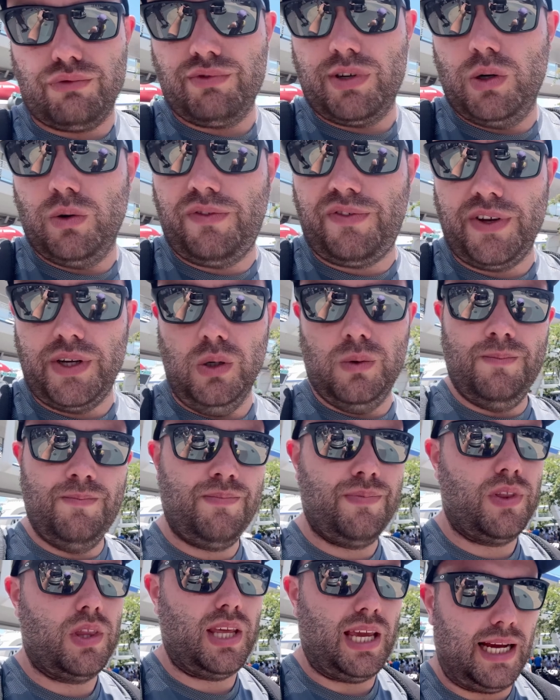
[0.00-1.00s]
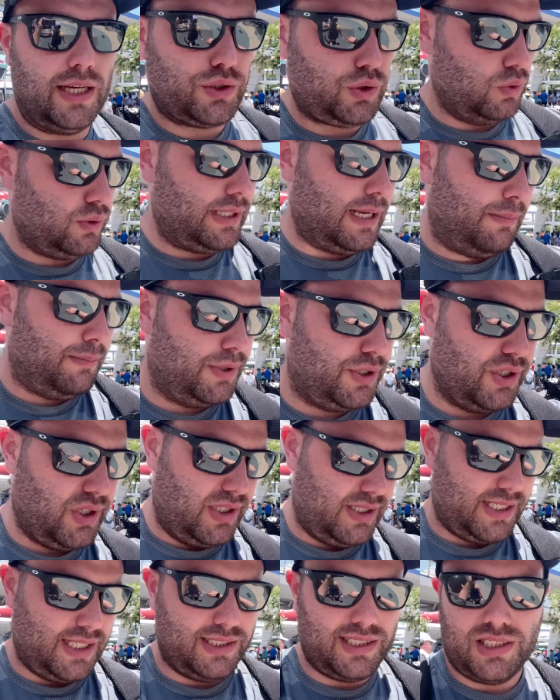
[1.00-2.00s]
real feel. The actual temperature
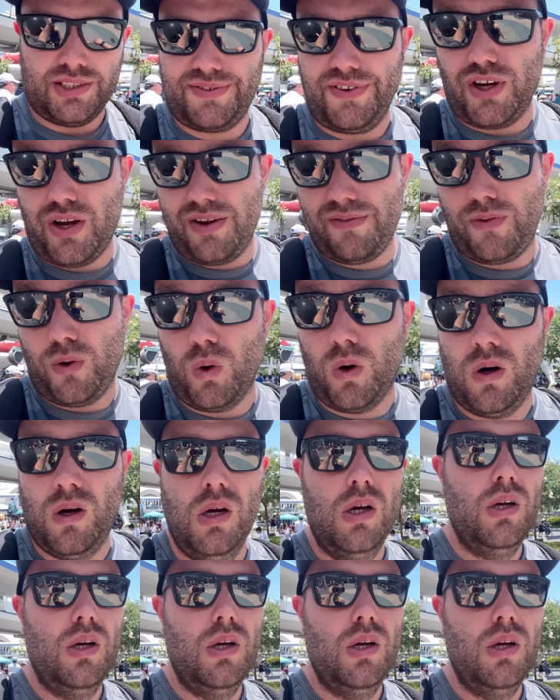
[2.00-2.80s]
says it's 34.